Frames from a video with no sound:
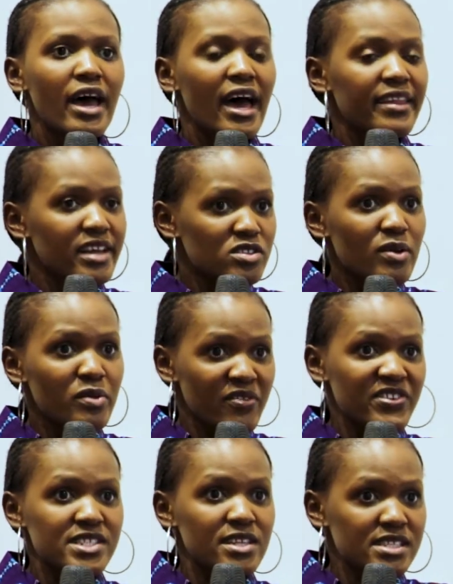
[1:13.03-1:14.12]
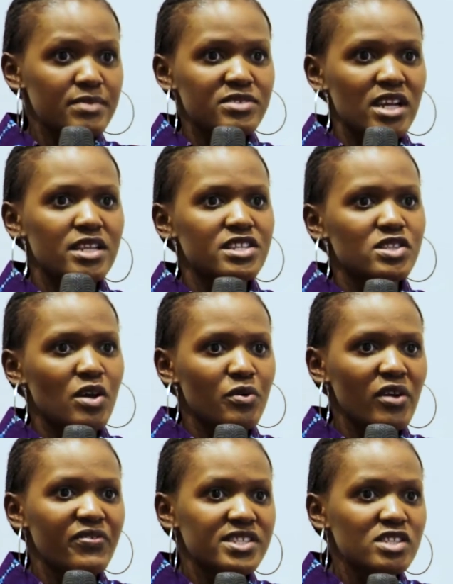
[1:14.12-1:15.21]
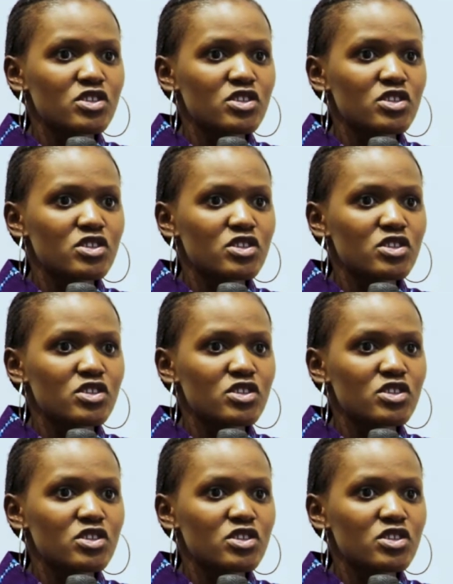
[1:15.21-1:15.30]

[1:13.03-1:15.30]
And that's why we're facing the same challenges that we're facing